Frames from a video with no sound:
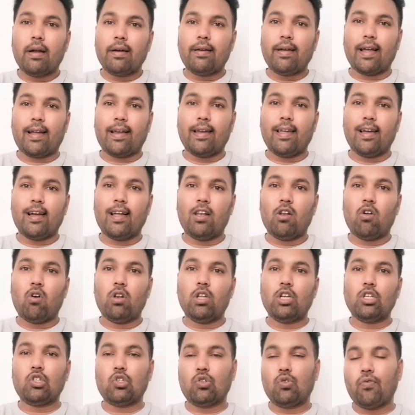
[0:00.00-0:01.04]
technical
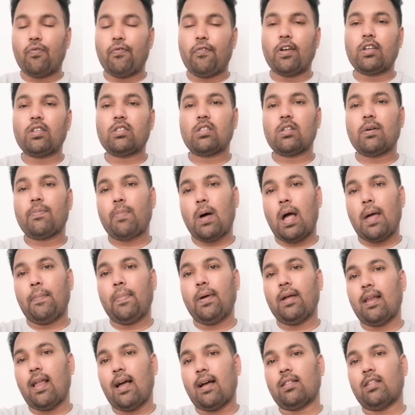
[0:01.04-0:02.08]
knowledge to fix the
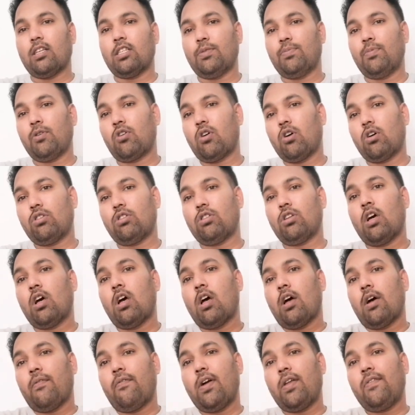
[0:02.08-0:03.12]
piping like this, because
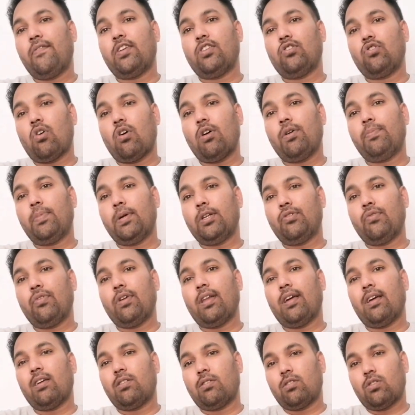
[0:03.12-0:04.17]
when we join
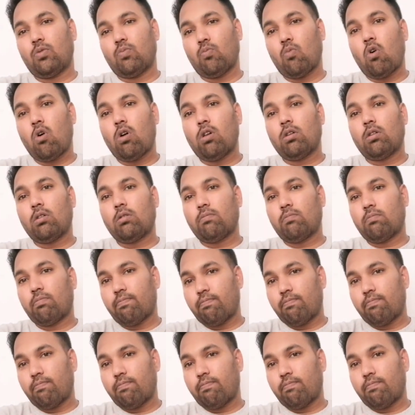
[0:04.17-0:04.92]
between a small